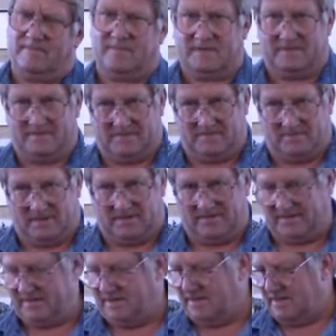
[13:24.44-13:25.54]
That's quite
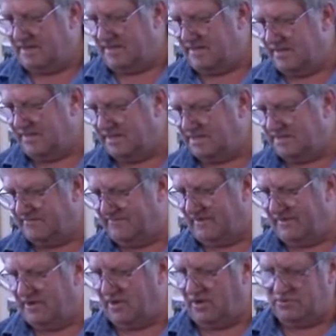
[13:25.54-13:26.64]
thick. Then there's the
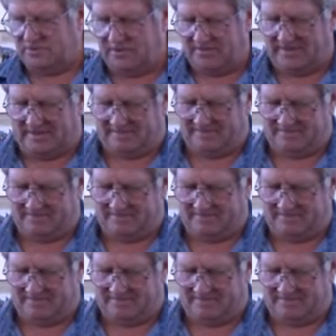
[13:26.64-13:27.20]
very ultra thin.